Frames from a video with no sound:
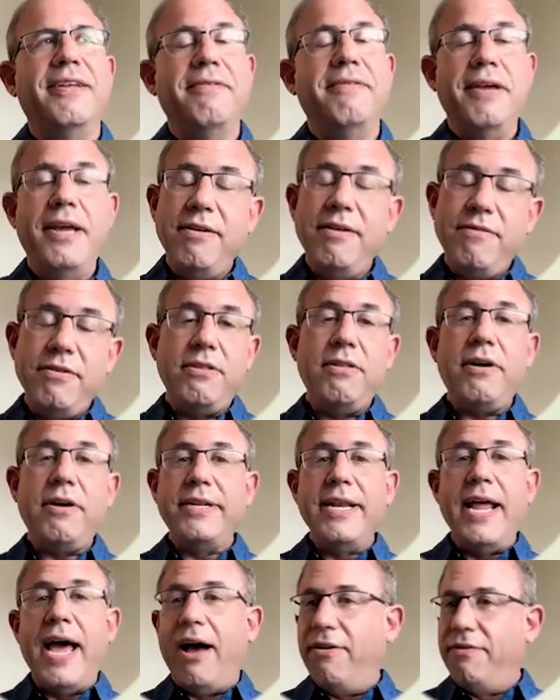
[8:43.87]
And if you look
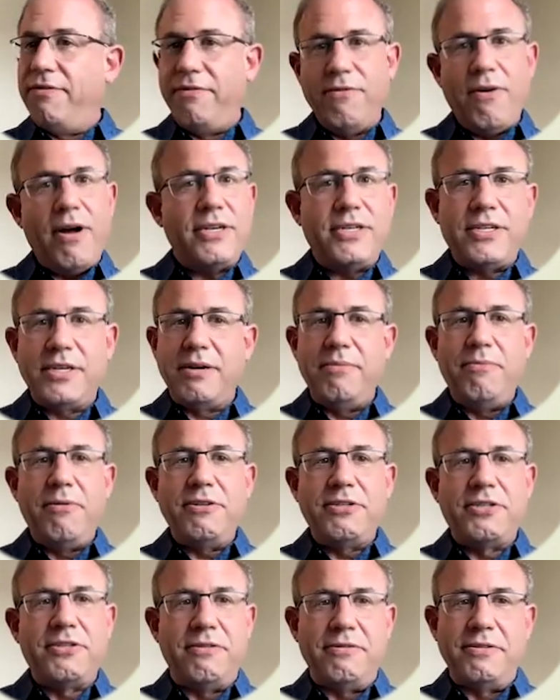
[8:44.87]
now, if you watch the
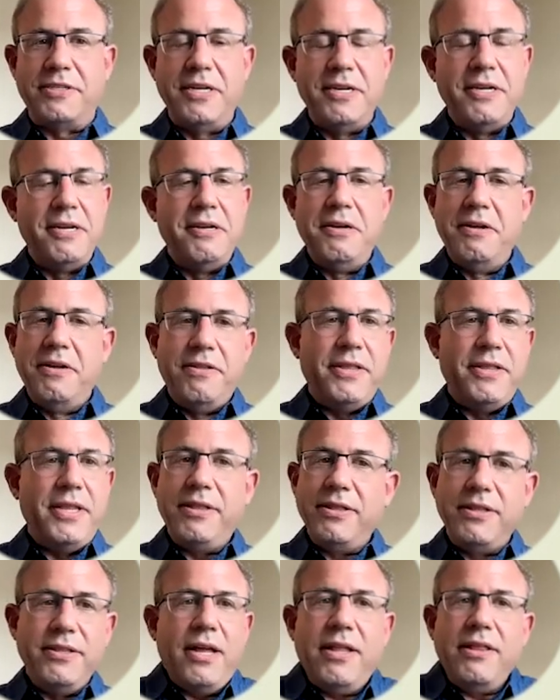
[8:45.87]
commercials,
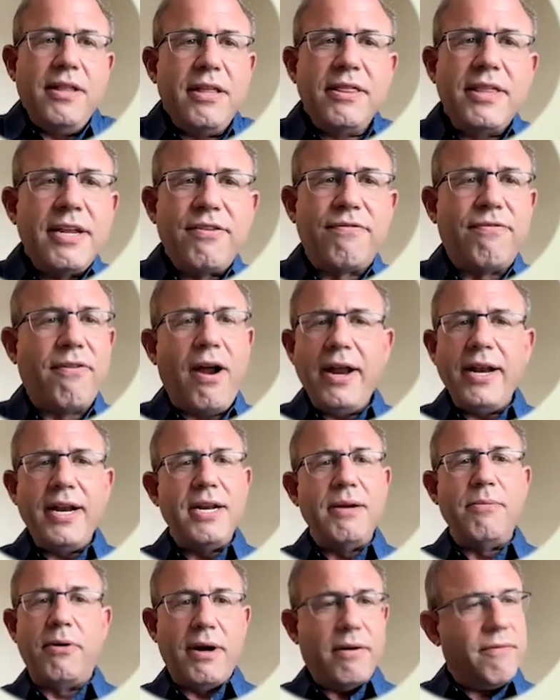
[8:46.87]
nothing's fried
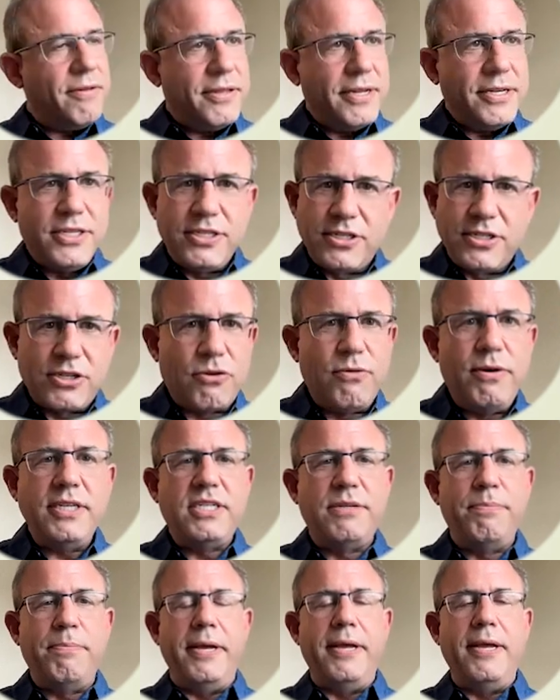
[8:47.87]
anymore. Everything's just
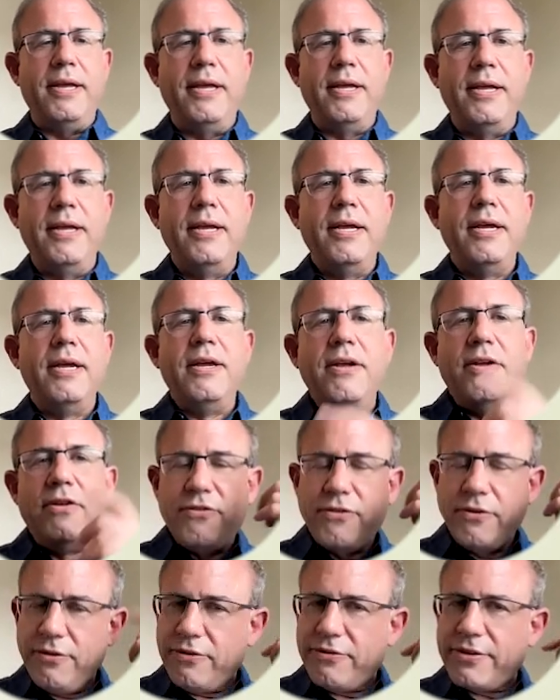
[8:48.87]
crispy.
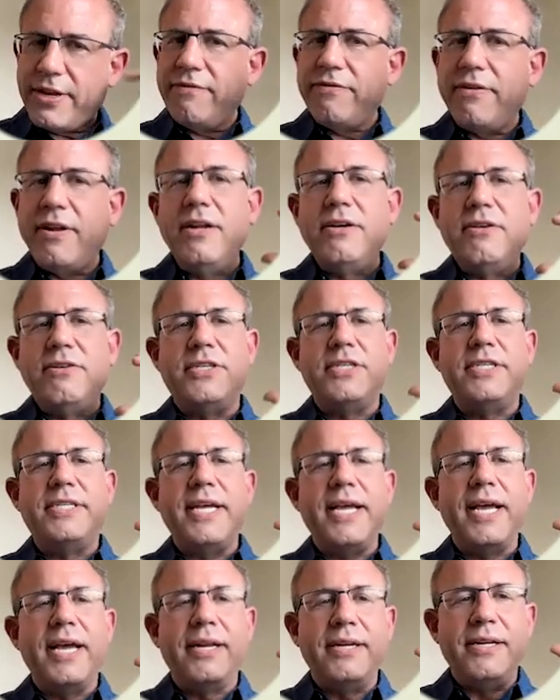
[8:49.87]
So you just have to
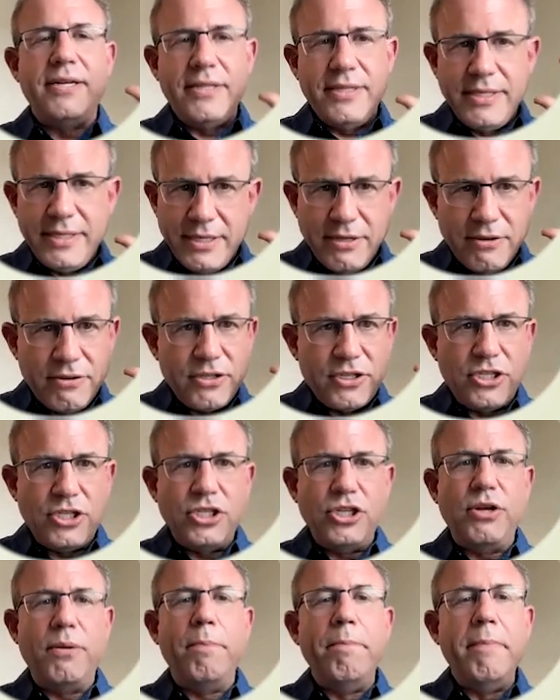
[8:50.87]
understand
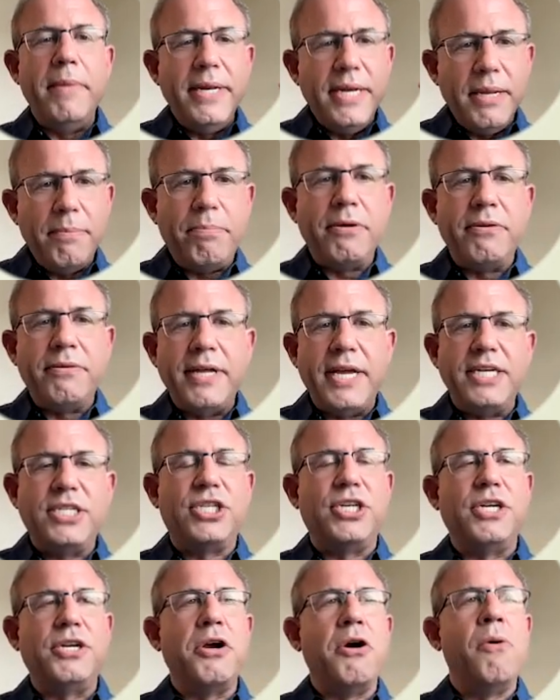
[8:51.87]
there's
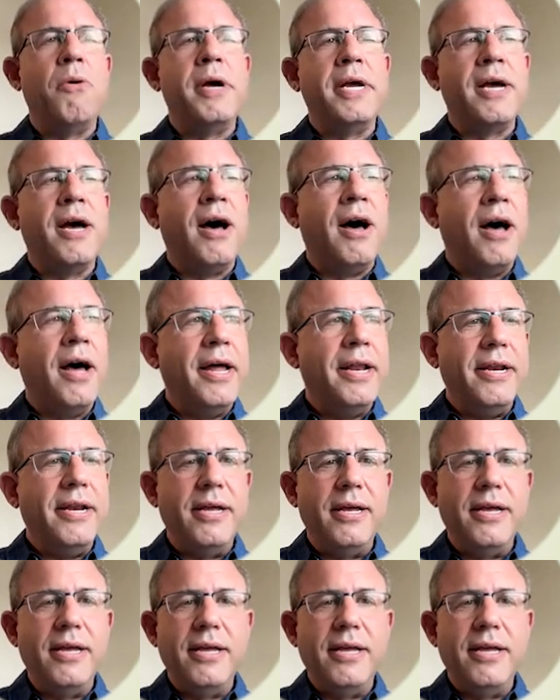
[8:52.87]
manipulation going on.